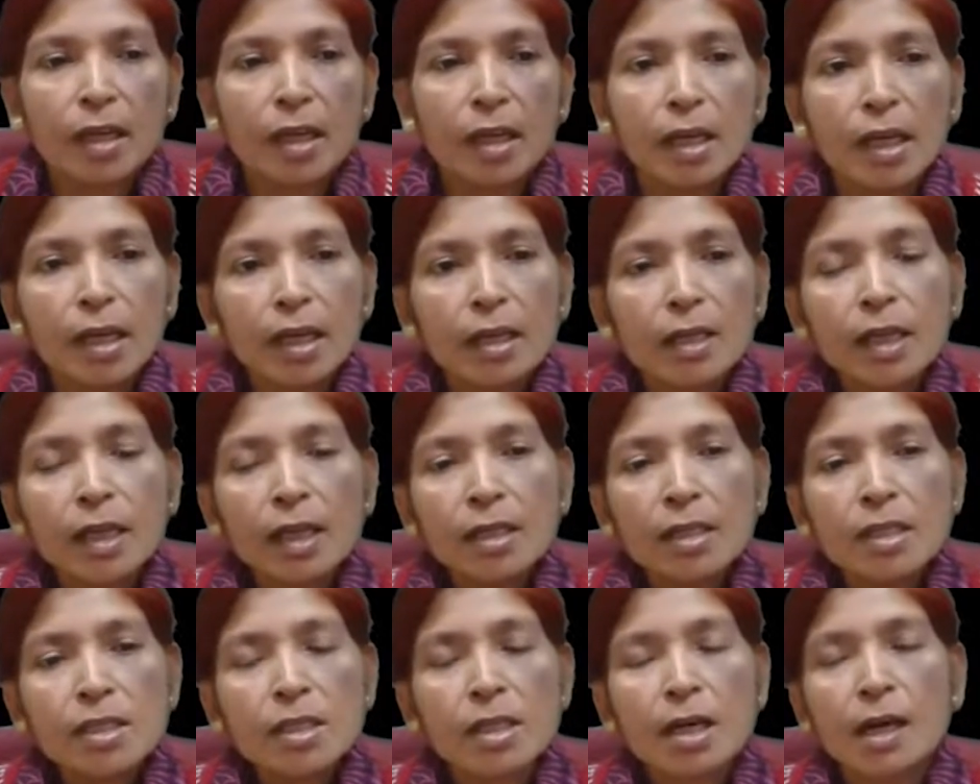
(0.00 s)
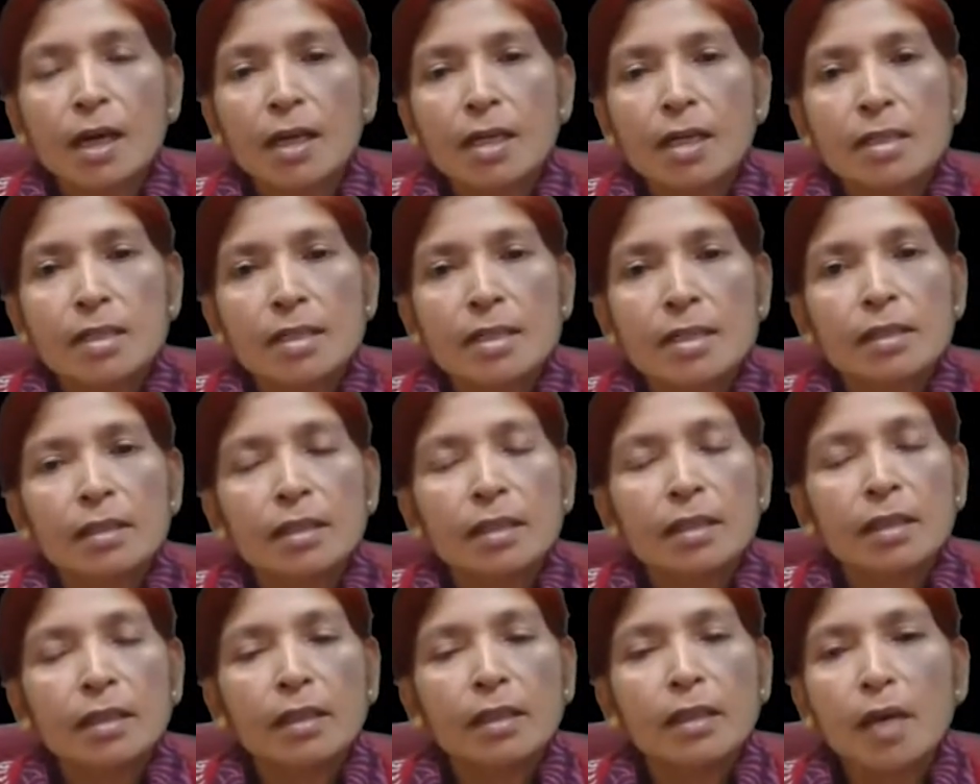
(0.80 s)
Area charts
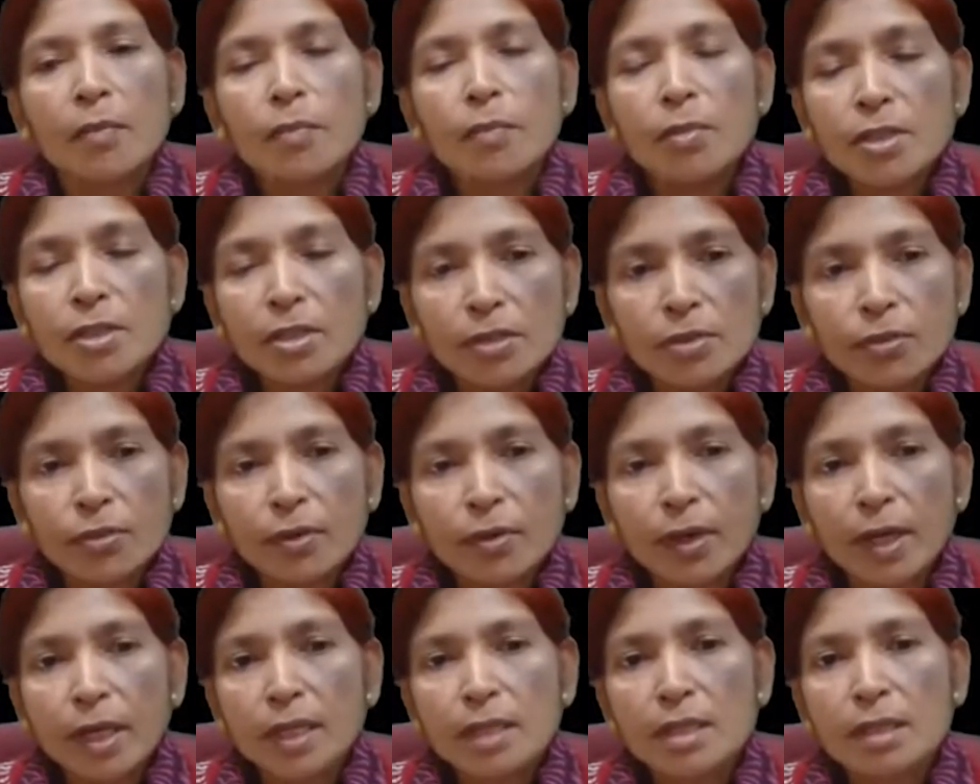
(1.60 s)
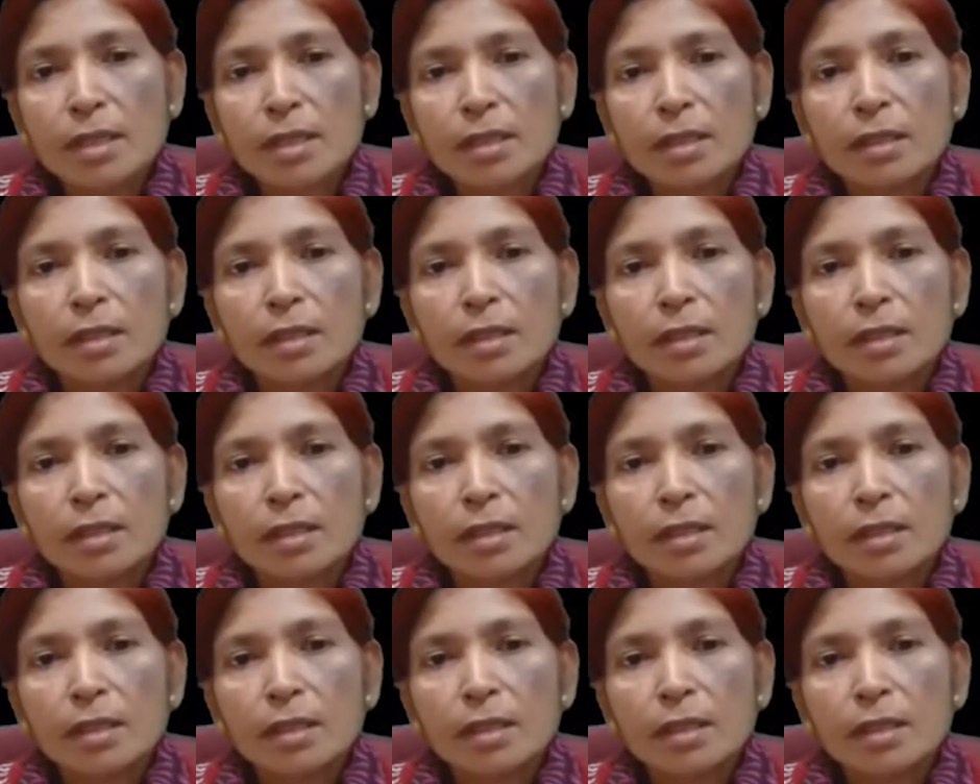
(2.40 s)
demonstrate